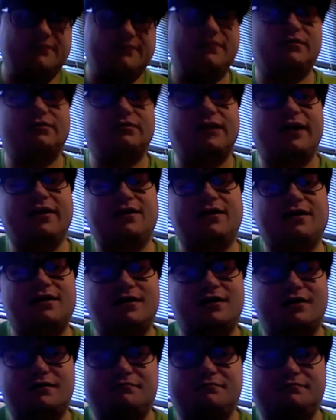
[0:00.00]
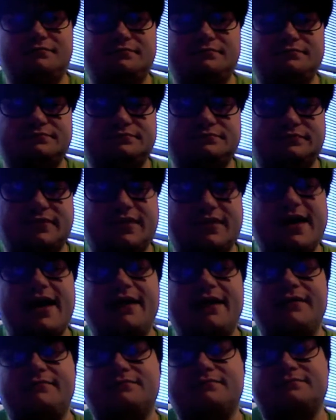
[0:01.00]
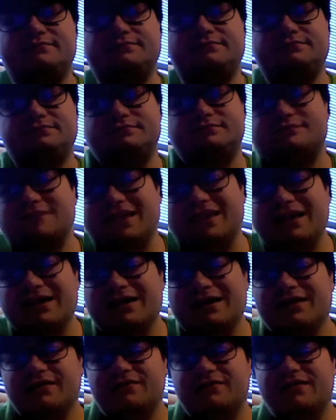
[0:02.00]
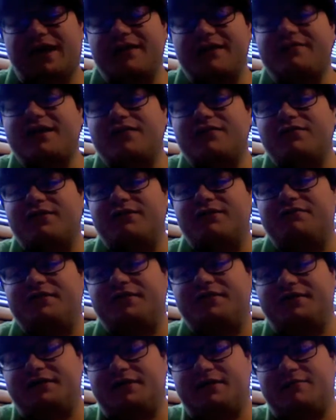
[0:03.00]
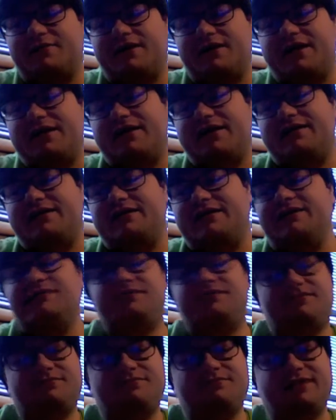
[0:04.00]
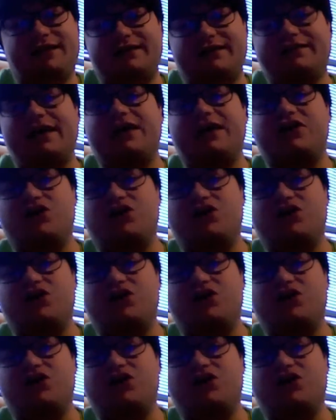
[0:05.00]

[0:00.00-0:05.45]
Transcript: later that John's not really feeling liberated. He's he's like